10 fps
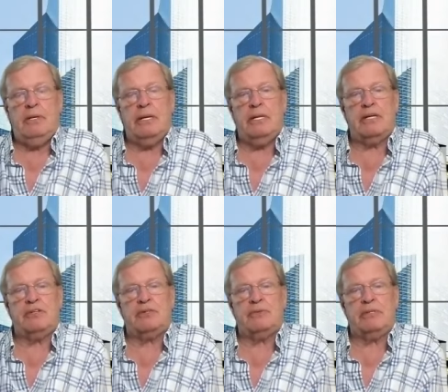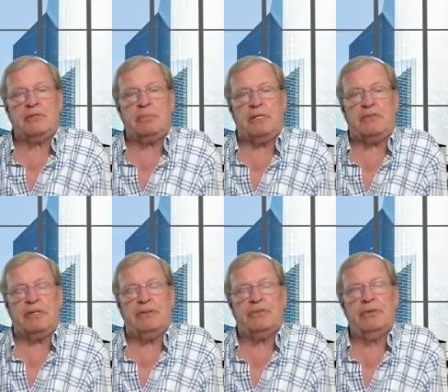in this this
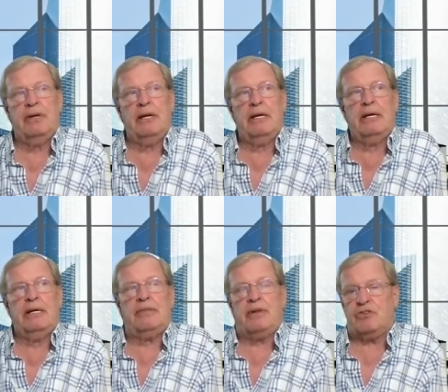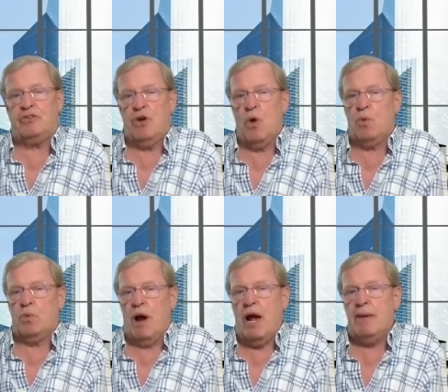business there's no
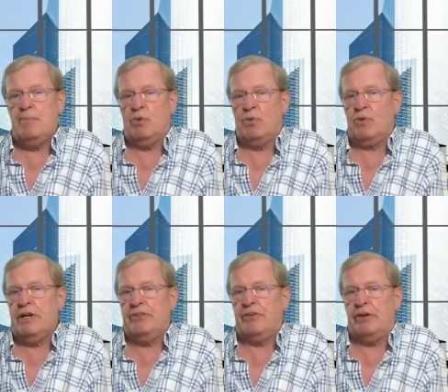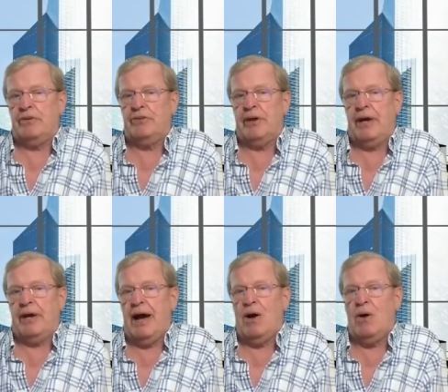rhyme or reason to
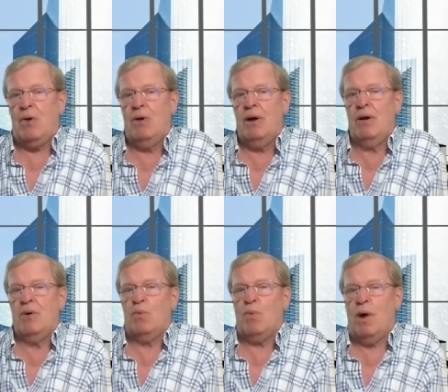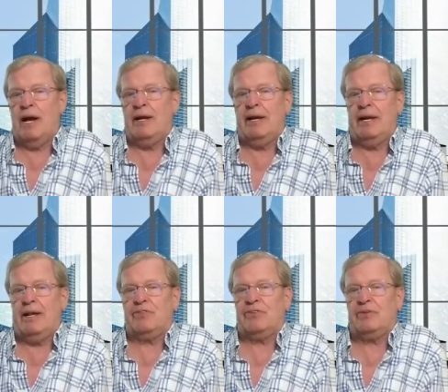how one
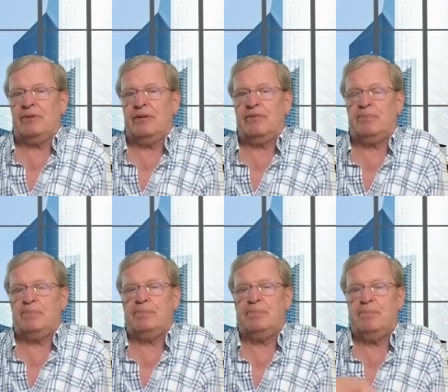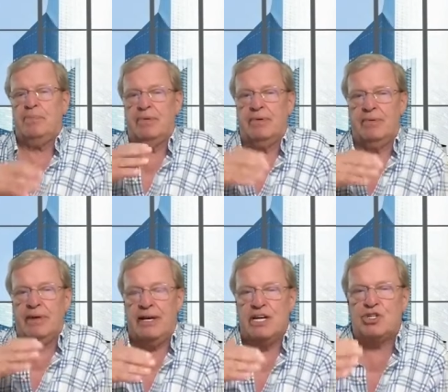is is
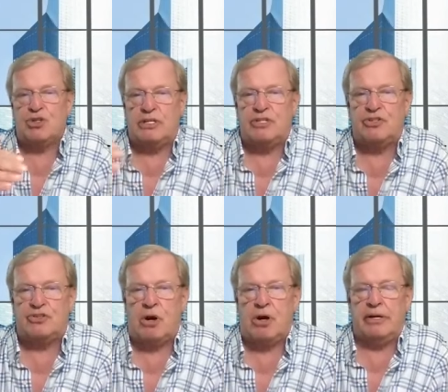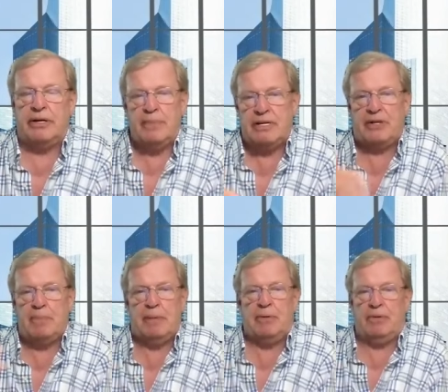initially started i mean
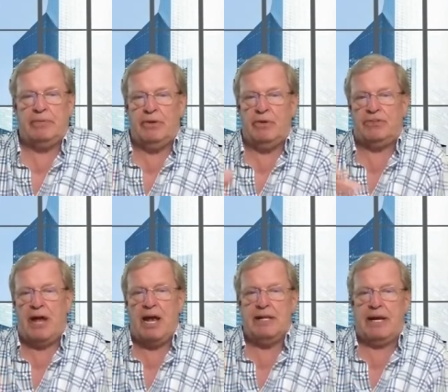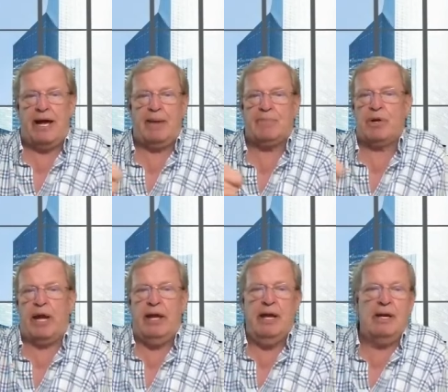some people you know sign the guy up
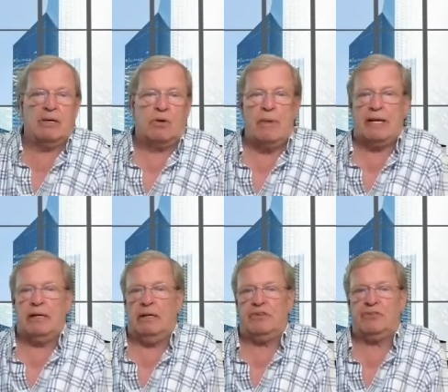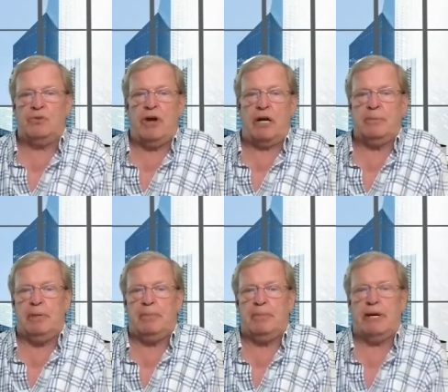okay go make a list, go talk to
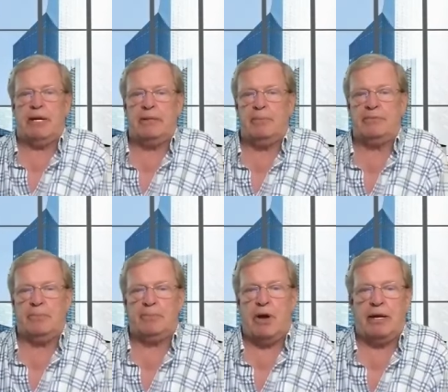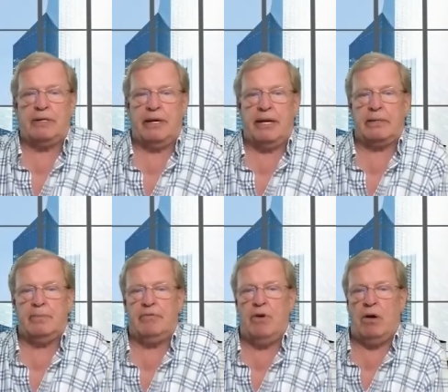people, get them some product and get
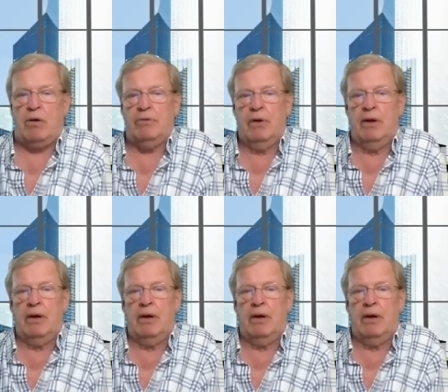them involved.